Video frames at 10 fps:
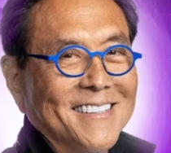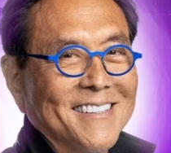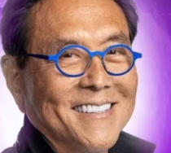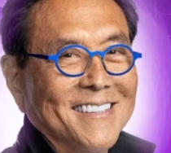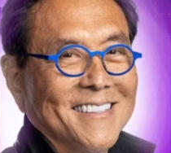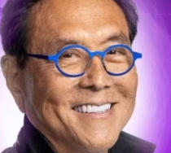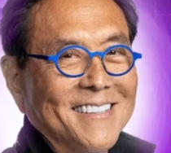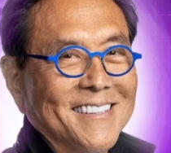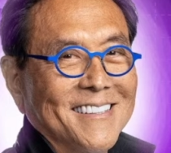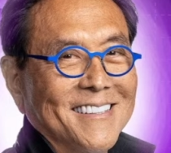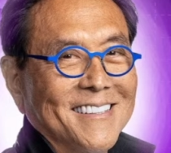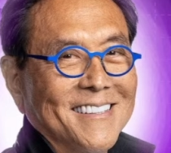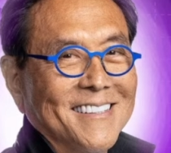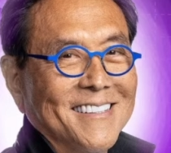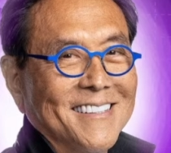
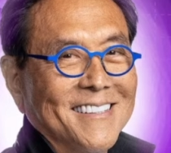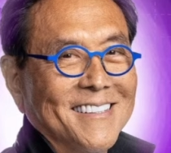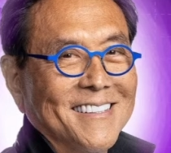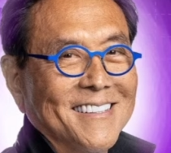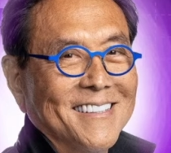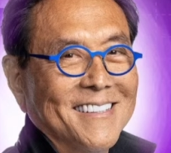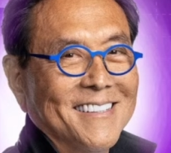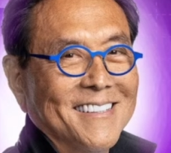(silence)